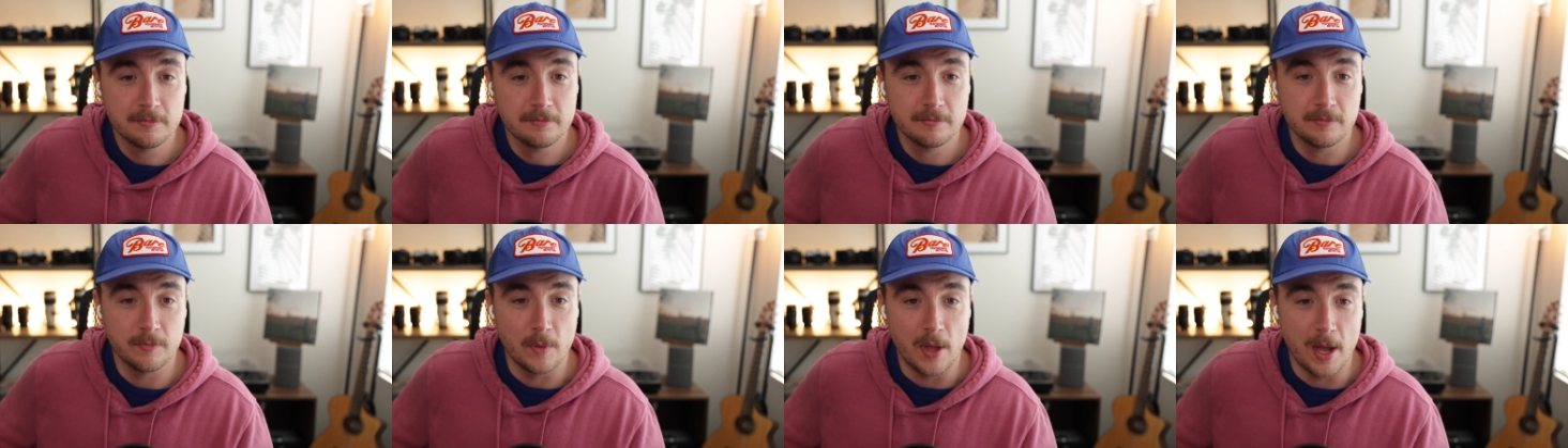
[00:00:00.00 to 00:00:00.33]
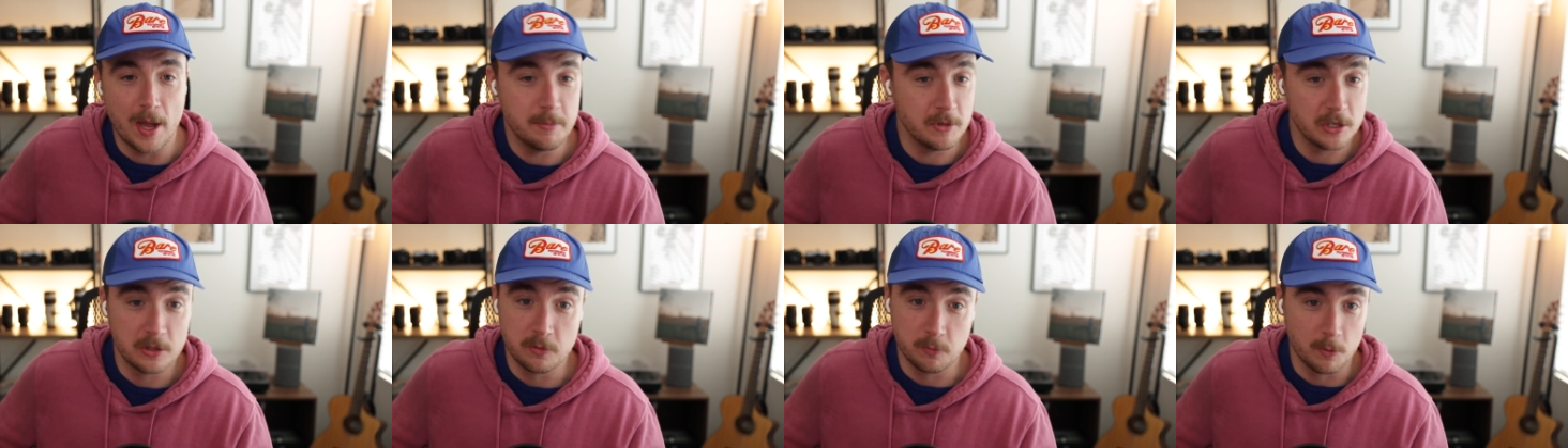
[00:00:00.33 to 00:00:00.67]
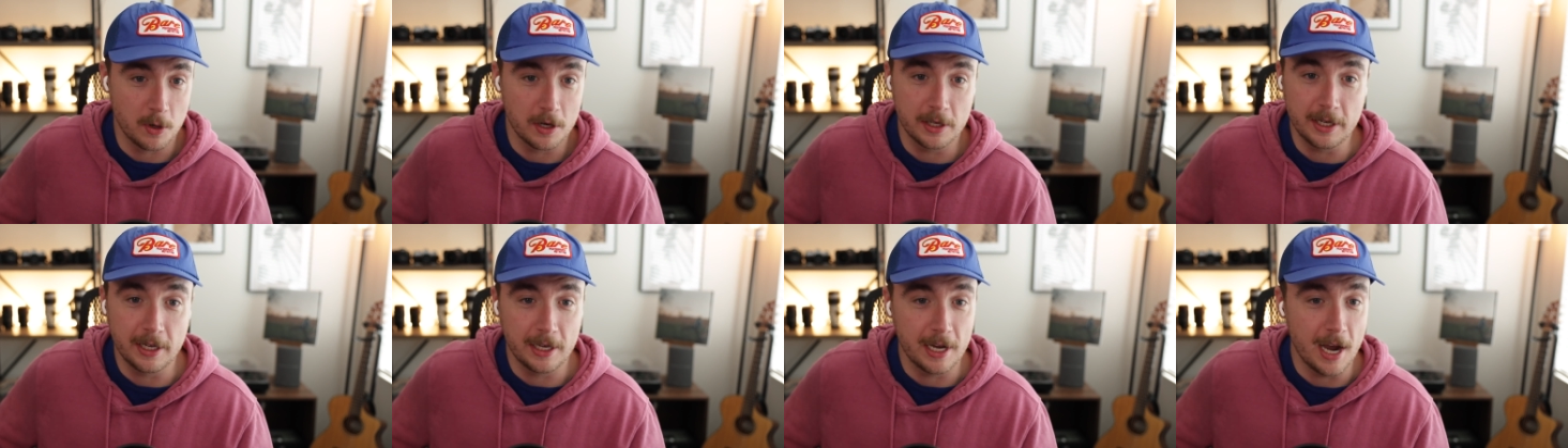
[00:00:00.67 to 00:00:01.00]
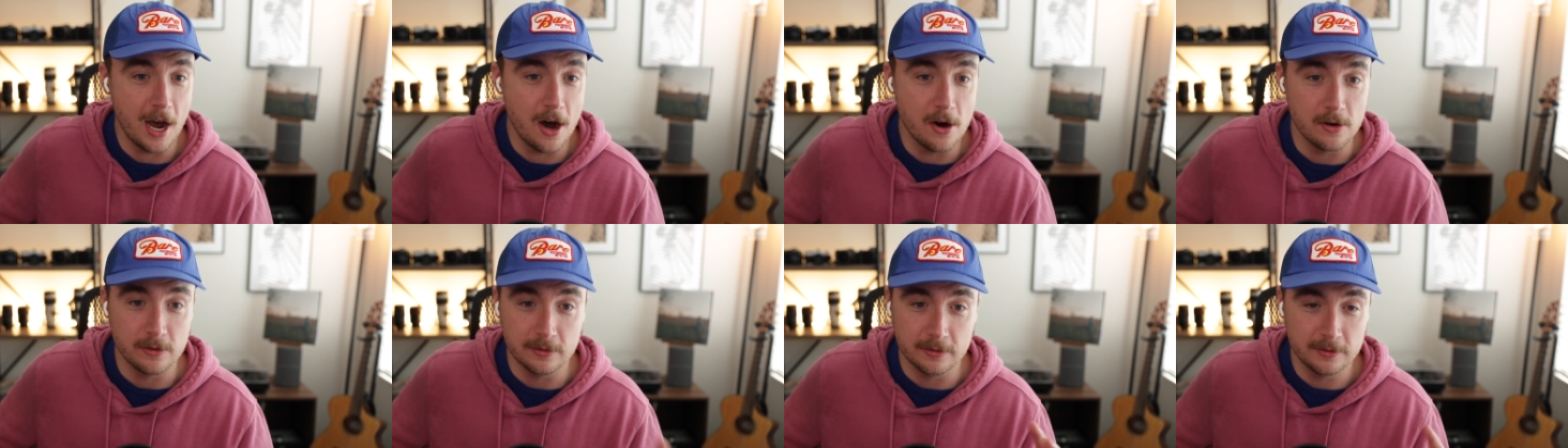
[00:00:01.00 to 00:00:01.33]
I'm just working
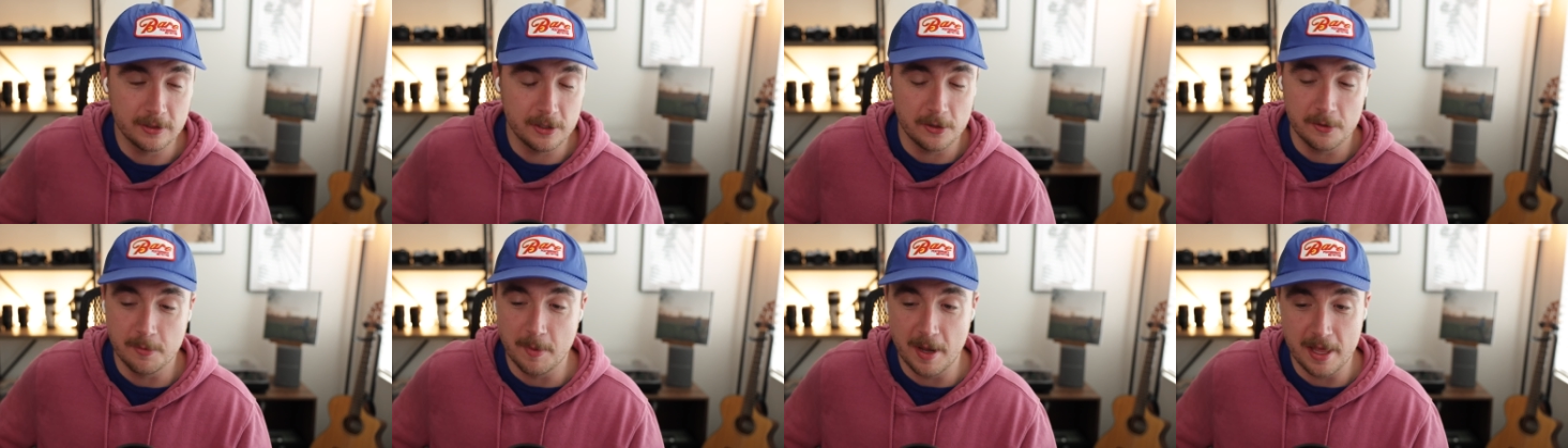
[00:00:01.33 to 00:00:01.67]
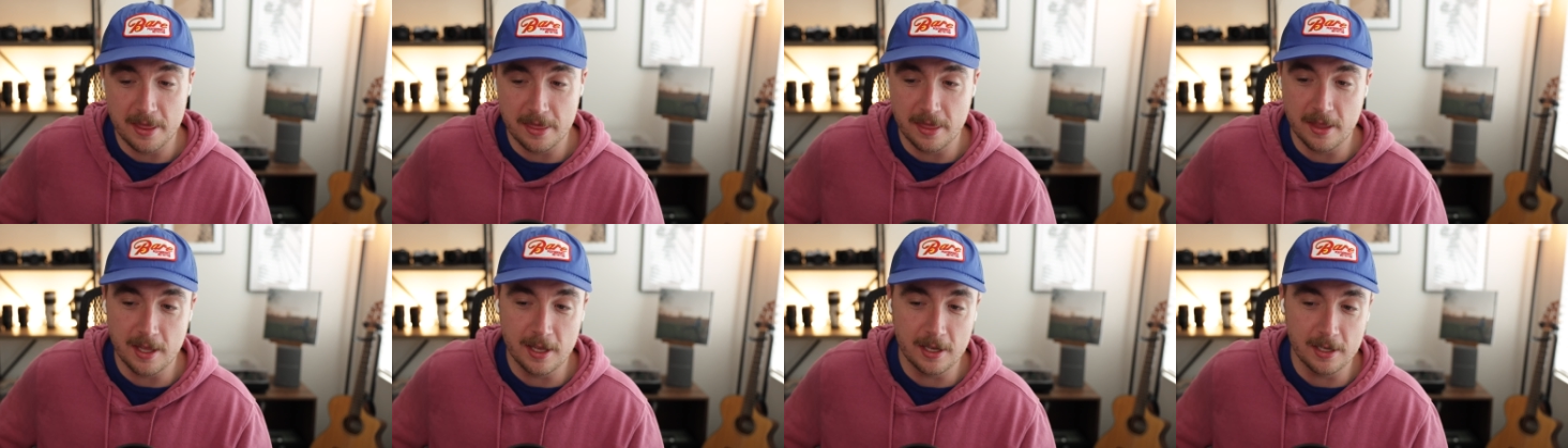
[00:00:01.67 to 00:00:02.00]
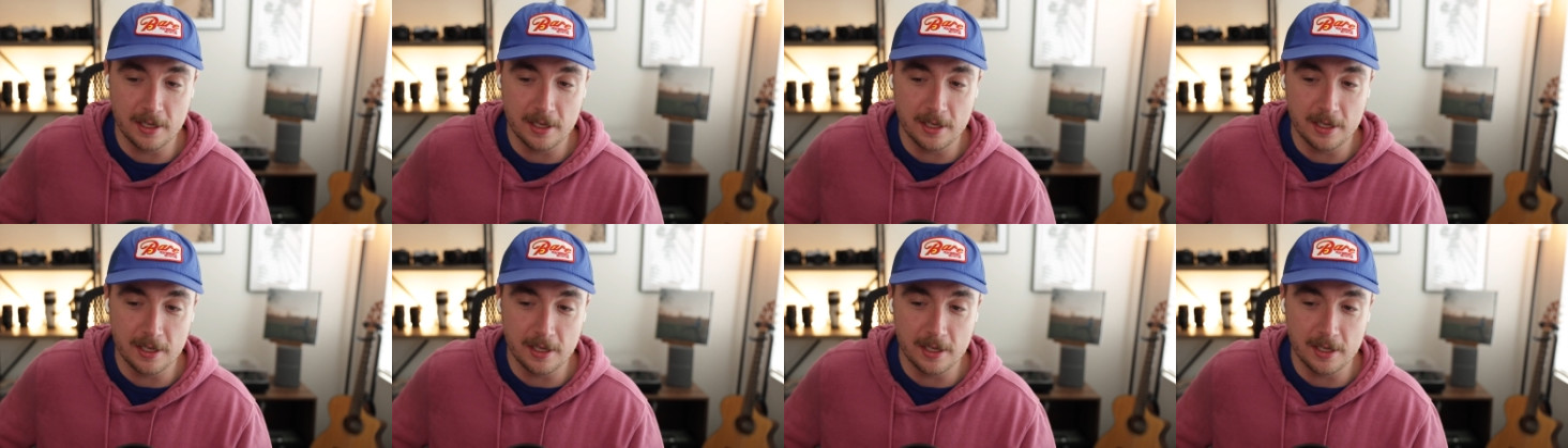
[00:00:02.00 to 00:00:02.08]
out, doing my thing,